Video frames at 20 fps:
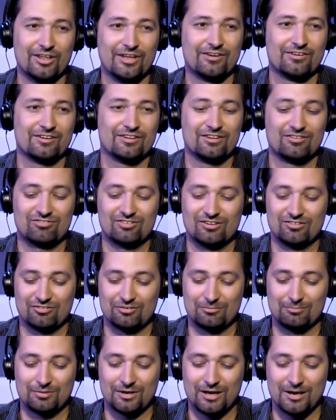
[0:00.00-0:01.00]
later on the
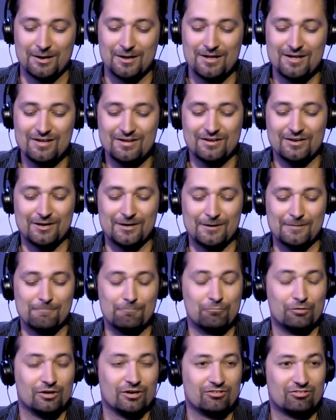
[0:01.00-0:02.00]
season. But
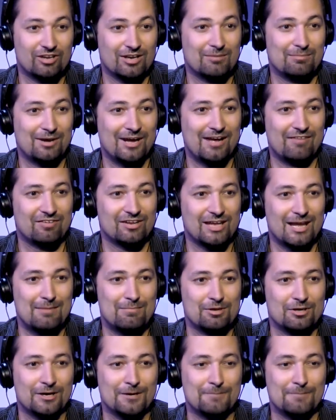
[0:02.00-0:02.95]
um, we're excited about having Gabi